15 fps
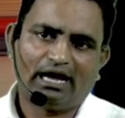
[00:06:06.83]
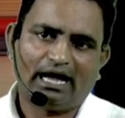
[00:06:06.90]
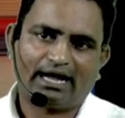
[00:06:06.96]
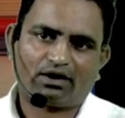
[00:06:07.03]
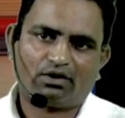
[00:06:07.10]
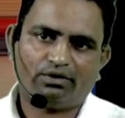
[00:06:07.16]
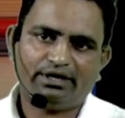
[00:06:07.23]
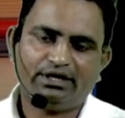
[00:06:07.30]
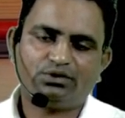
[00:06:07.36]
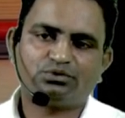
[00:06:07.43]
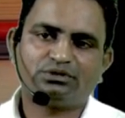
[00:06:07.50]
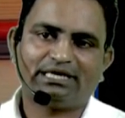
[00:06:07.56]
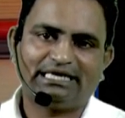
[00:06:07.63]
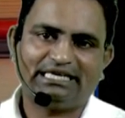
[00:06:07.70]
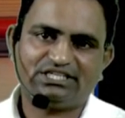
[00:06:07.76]
according to
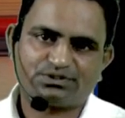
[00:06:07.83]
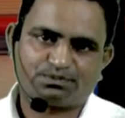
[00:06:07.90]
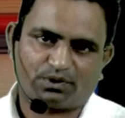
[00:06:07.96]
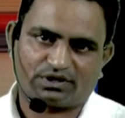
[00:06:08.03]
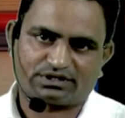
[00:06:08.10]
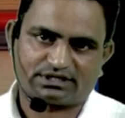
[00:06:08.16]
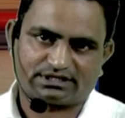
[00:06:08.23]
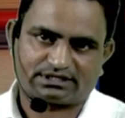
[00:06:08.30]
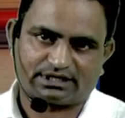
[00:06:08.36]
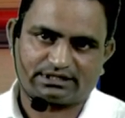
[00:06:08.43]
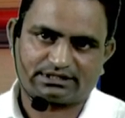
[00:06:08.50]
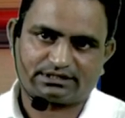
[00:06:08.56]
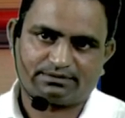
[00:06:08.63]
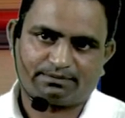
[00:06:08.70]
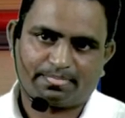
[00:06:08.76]
the each
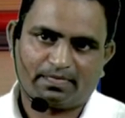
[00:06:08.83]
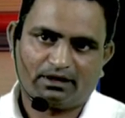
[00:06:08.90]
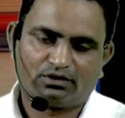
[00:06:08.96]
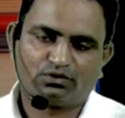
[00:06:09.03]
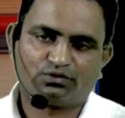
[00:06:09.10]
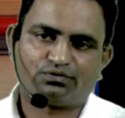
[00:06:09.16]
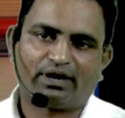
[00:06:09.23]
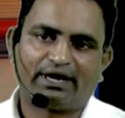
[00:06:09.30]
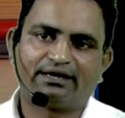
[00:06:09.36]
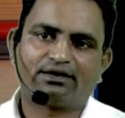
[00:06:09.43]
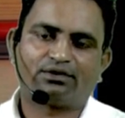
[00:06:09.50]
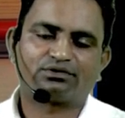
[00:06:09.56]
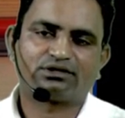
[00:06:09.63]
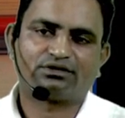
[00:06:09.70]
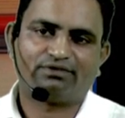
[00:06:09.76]
processes to find
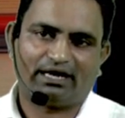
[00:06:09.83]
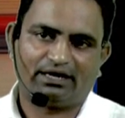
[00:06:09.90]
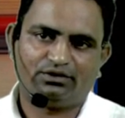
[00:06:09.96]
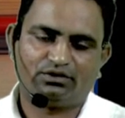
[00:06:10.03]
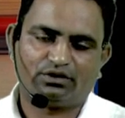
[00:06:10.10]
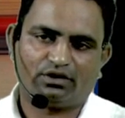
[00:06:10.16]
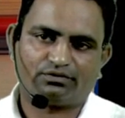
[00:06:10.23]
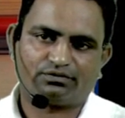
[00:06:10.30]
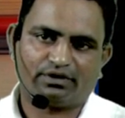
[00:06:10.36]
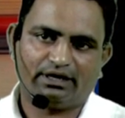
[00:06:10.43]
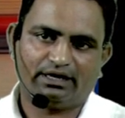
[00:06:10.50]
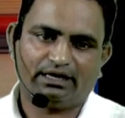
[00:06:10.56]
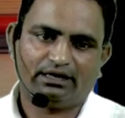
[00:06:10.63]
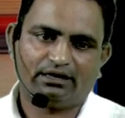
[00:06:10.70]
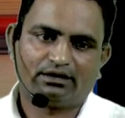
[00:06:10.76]
out the value of
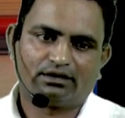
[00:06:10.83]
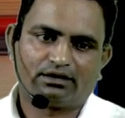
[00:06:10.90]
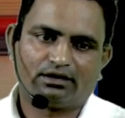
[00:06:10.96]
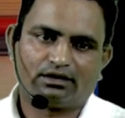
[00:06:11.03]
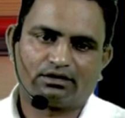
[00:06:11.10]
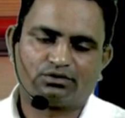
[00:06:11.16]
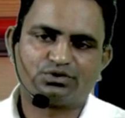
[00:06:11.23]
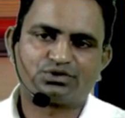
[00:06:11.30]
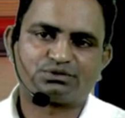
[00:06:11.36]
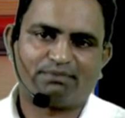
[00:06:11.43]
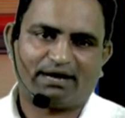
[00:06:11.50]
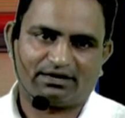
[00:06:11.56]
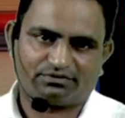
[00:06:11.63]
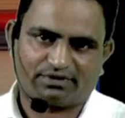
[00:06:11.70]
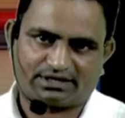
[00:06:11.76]
a uh, goods
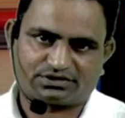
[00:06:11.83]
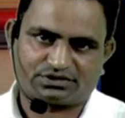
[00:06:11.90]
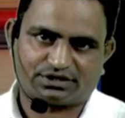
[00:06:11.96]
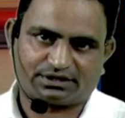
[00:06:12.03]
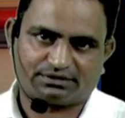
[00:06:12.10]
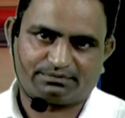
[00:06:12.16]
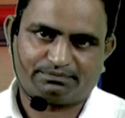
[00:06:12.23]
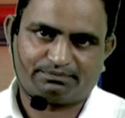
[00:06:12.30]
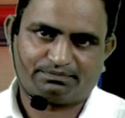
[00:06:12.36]
manufacturing.